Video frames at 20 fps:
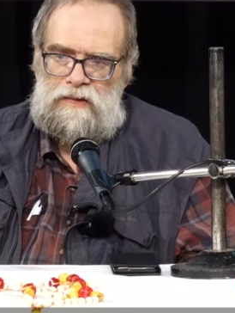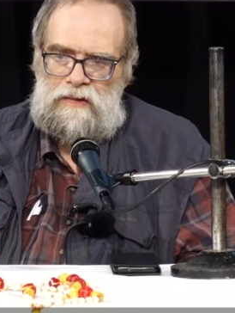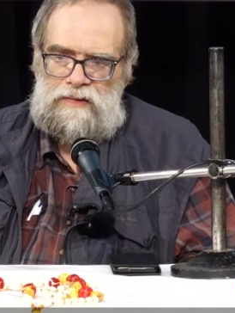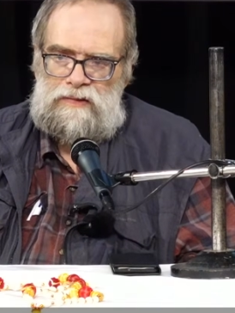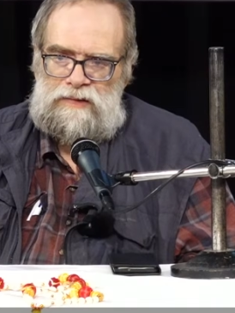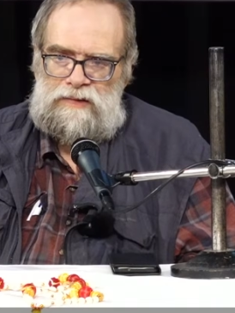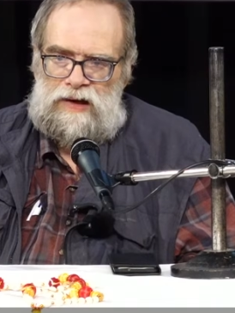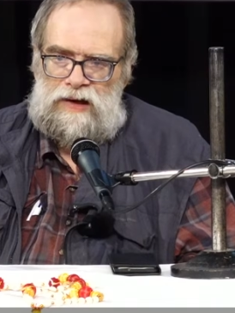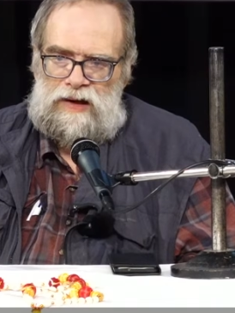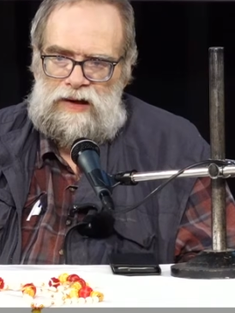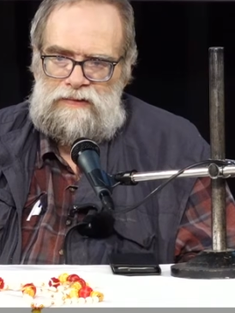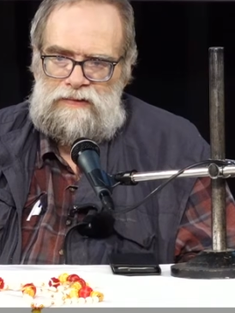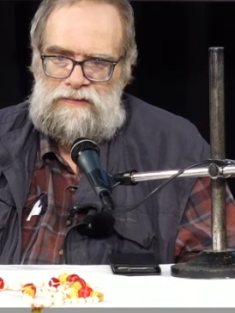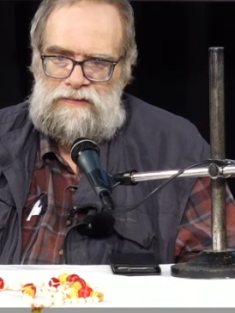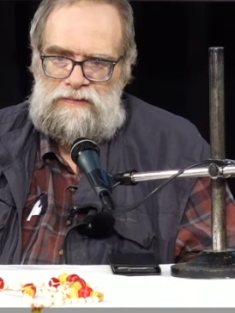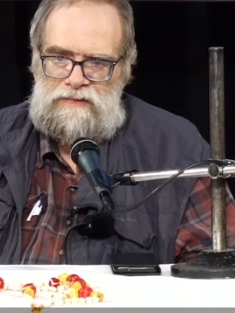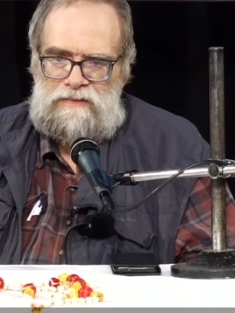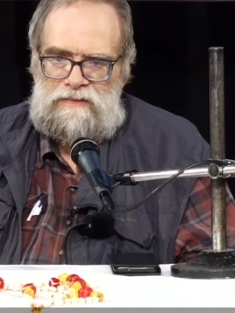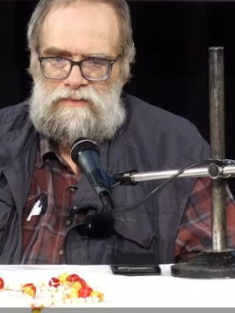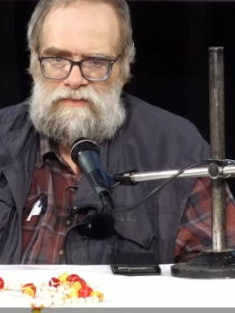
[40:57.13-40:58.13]

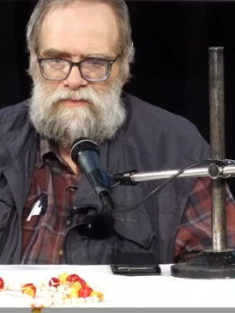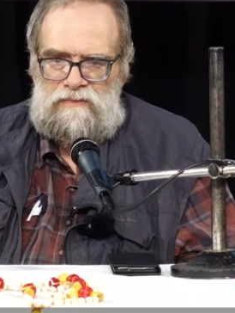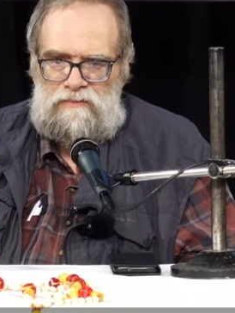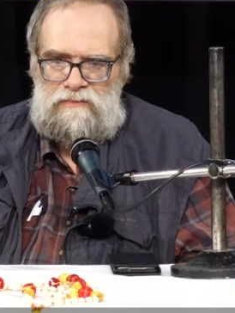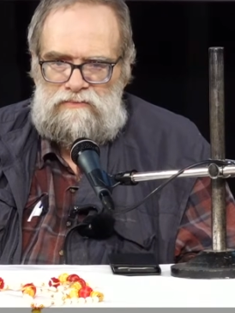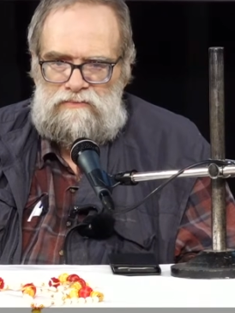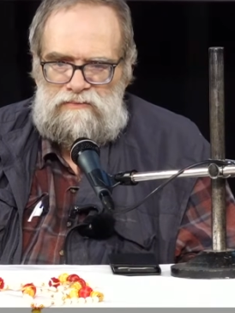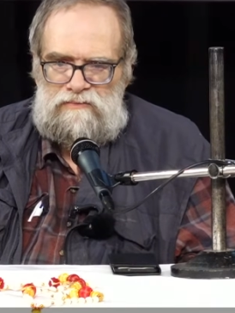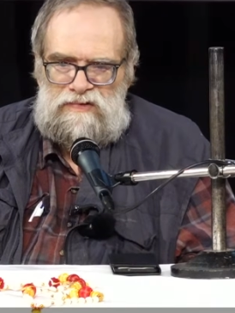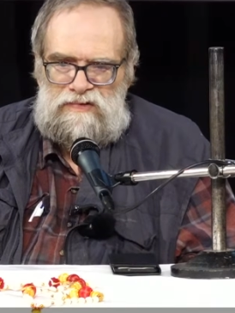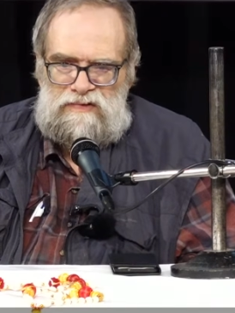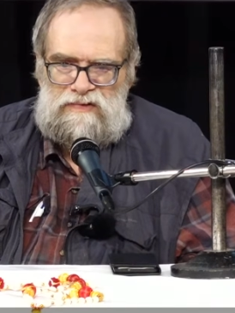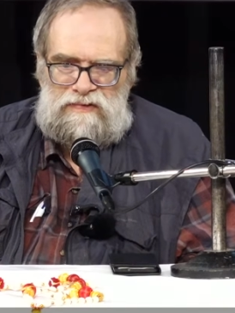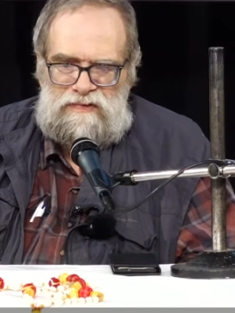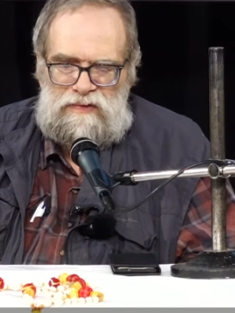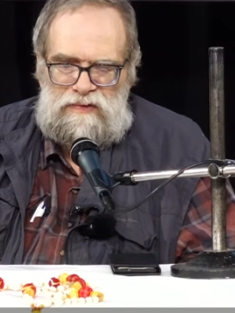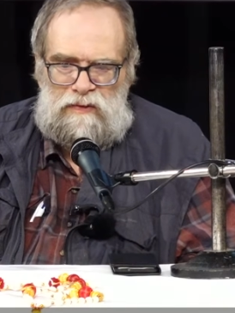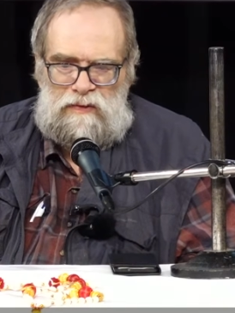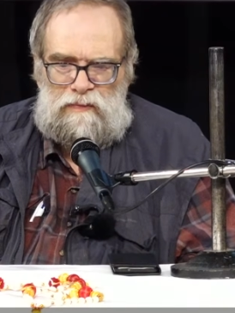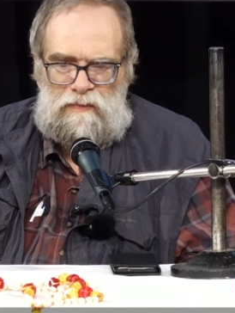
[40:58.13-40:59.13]
that
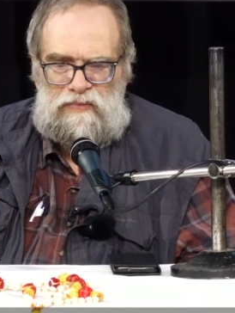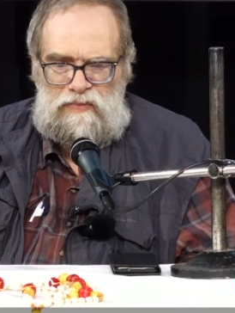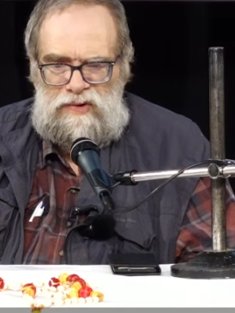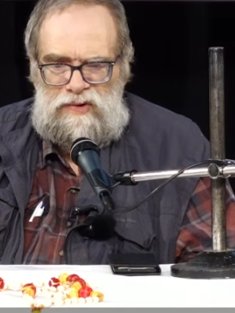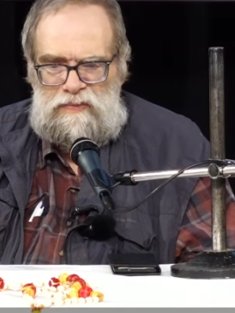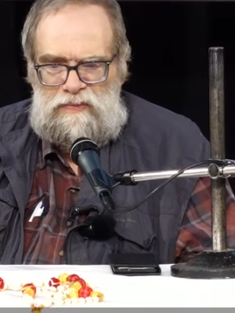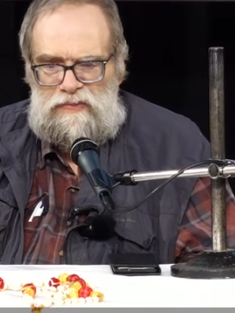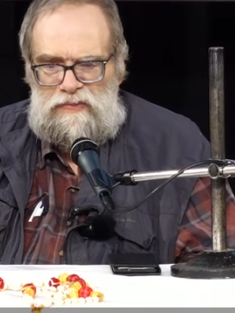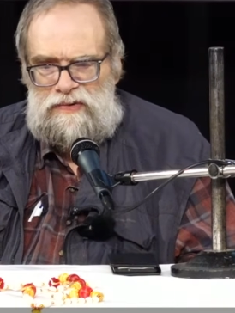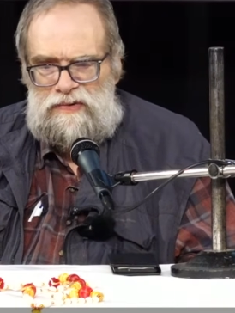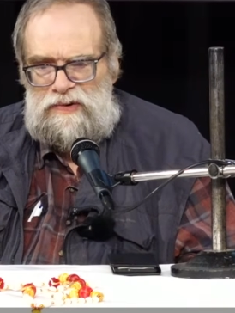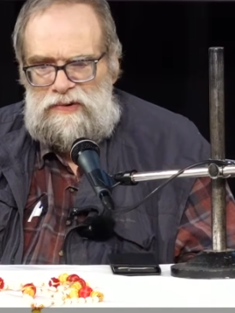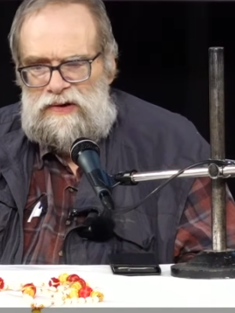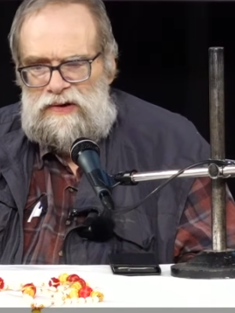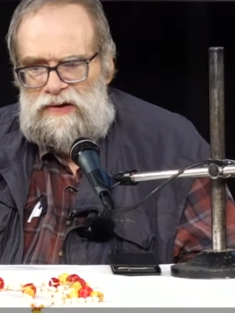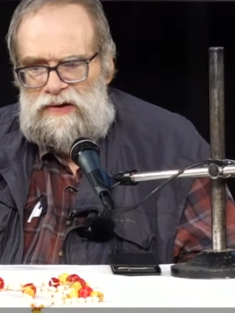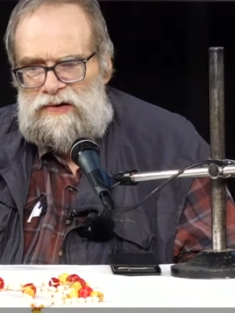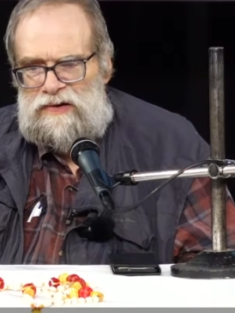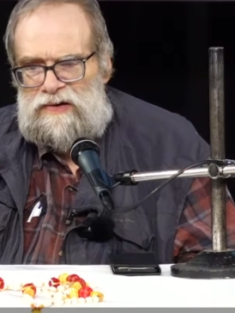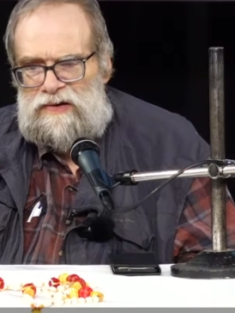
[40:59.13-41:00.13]
some people
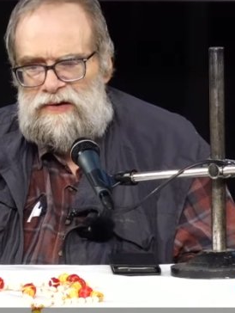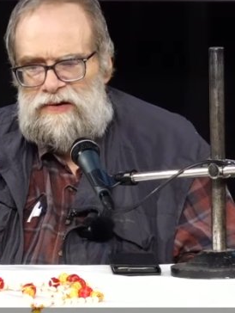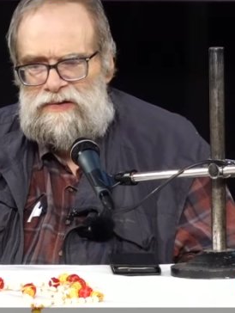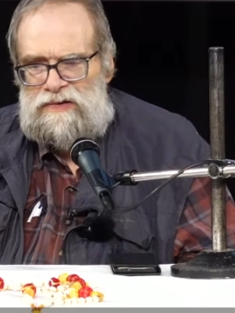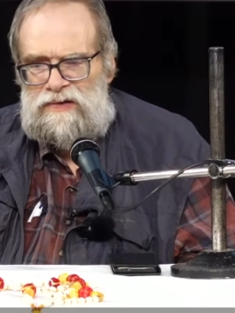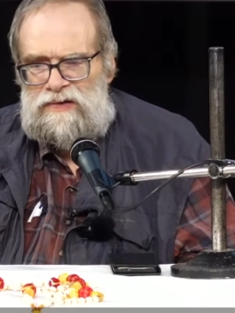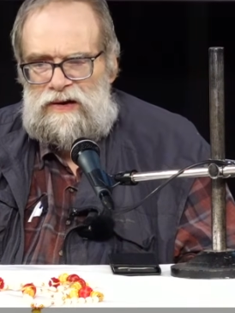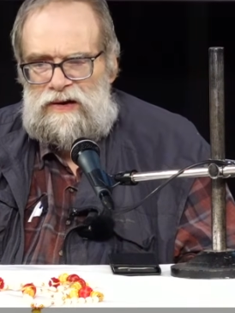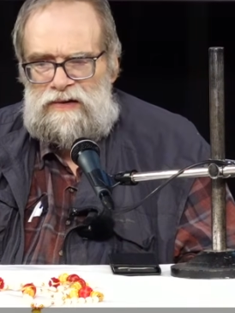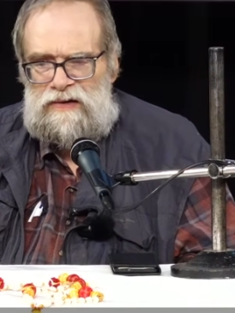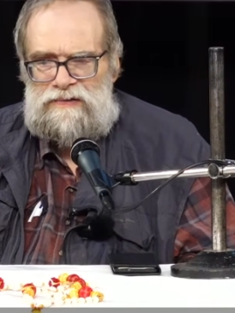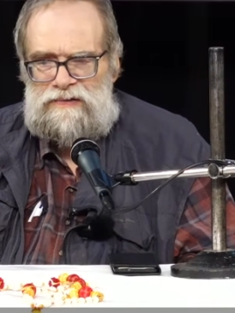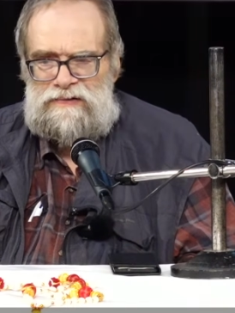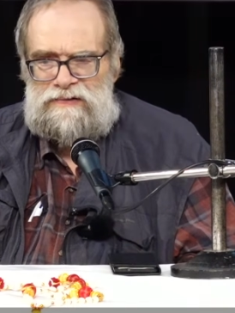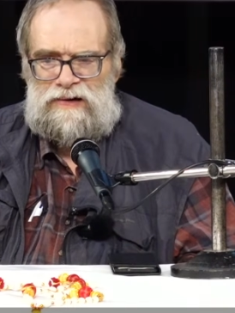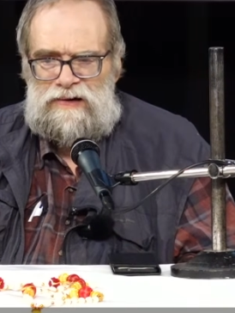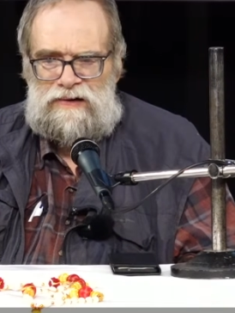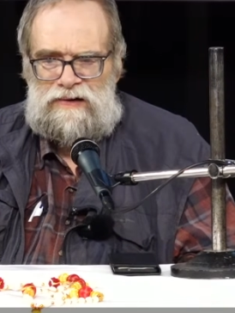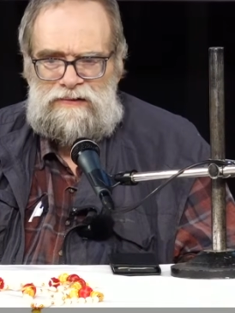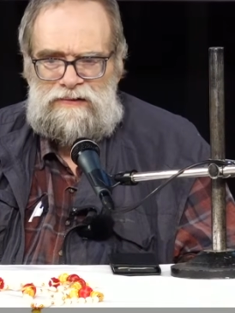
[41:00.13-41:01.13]
here and there
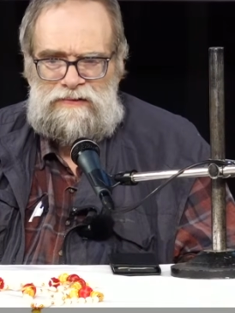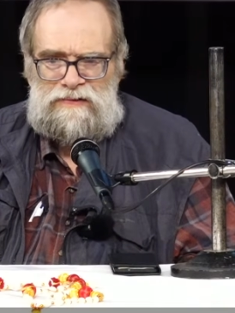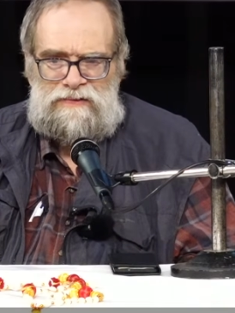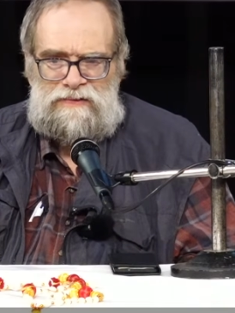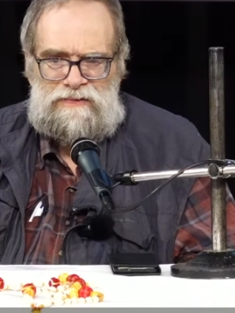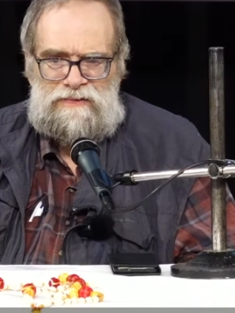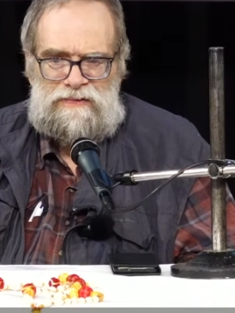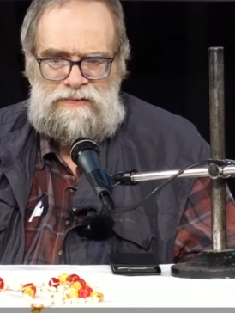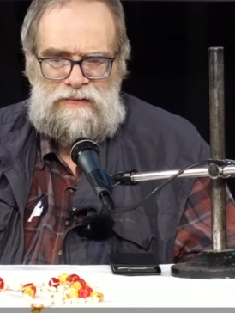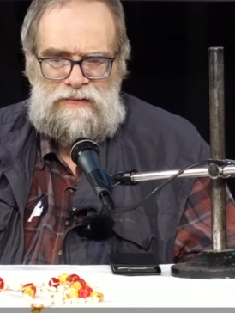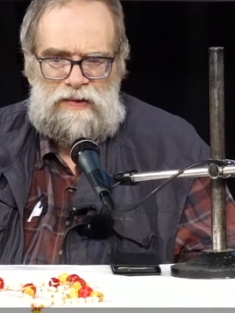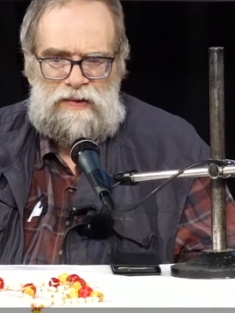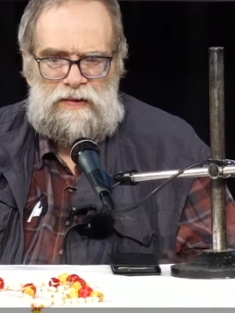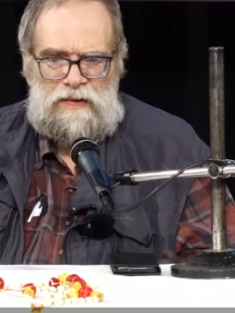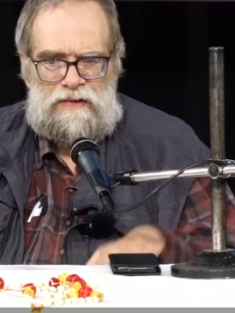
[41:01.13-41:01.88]
started to